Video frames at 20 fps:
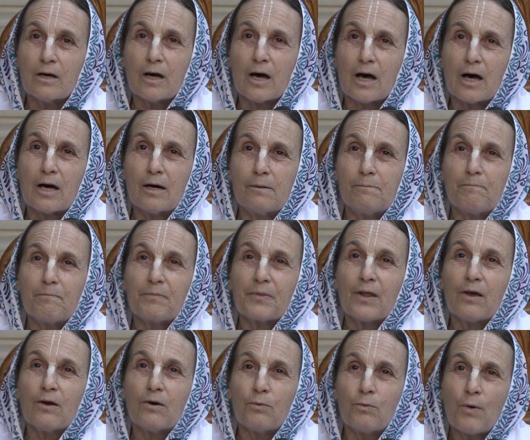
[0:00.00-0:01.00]

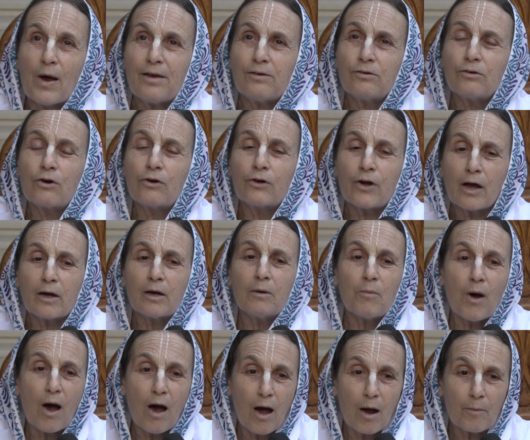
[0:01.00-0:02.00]
Gauranga
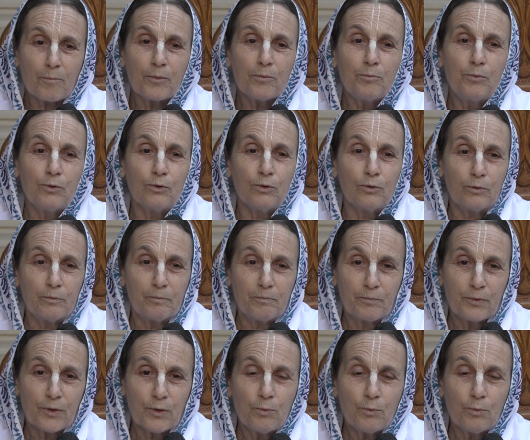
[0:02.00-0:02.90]
Mahaprabhu